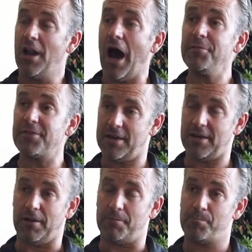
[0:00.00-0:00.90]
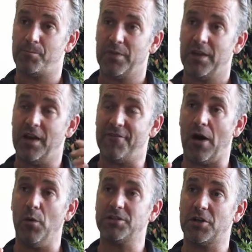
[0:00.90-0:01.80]
Now I'm thinking,
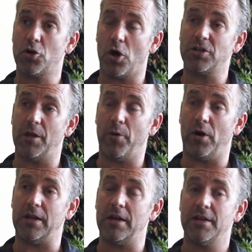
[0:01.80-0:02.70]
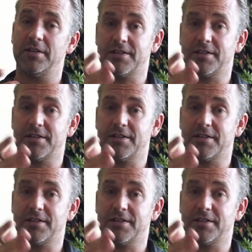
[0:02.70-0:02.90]
if I was at a cocktail party